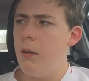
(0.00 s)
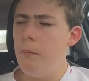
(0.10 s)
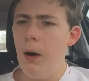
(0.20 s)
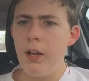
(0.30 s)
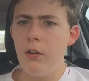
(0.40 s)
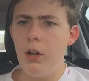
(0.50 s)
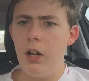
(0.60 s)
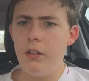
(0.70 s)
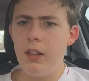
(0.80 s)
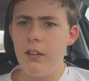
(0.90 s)

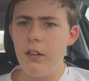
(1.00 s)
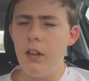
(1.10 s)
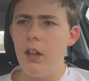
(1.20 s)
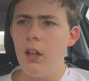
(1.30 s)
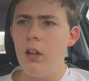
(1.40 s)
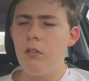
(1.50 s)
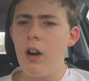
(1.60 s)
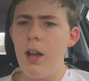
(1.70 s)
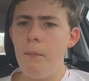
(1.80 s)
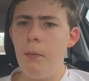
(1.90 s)

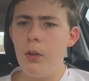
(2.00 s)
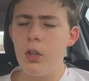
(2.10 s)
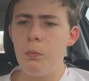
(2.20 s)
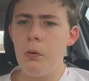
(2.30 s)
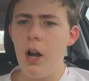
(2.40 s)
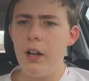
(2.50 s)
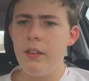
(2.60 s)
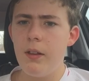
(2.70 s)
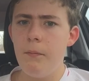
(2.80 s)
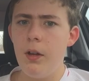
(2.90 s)
Graham Potter's
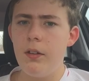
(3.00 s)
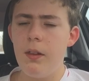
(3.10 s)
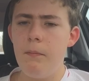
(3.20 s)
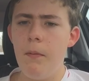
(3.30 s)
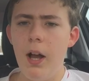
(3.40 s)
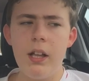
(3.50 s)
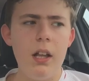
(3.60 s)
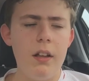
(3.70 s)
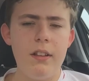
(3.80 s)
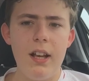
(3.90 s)
Brighton versus
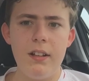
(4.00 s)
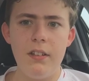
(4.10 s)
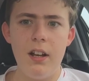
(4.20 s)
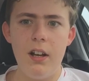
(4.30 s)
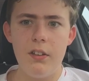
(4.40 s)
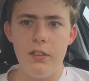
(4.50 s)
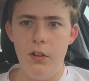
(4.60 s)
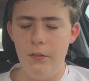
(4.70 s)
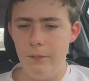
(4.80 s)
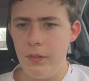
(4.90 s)
Michael Arteta's Arsenal.